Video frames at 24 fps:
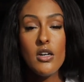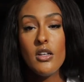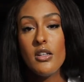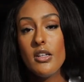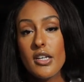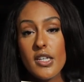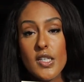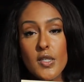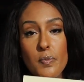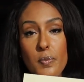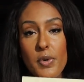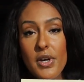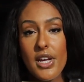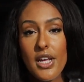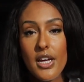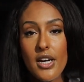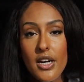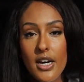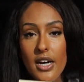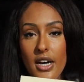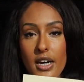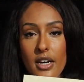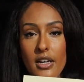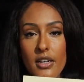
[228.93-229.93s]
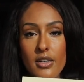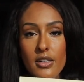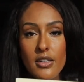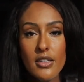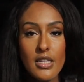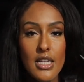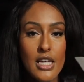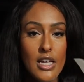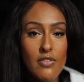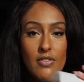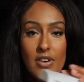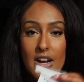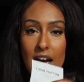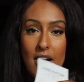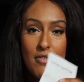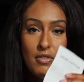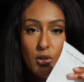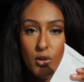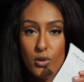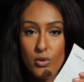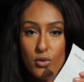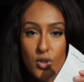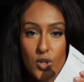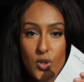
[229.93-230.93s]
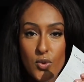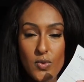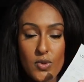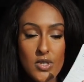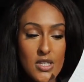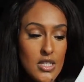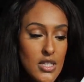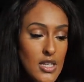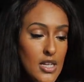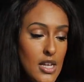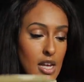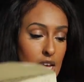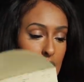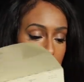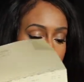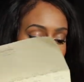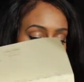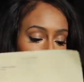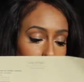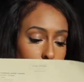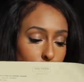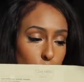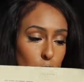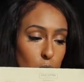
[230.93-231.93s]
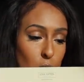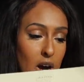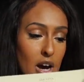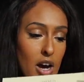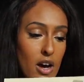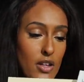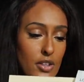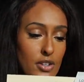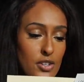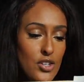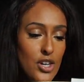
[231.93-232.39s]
Looks pretty good. They even have a loose receipt in it as well,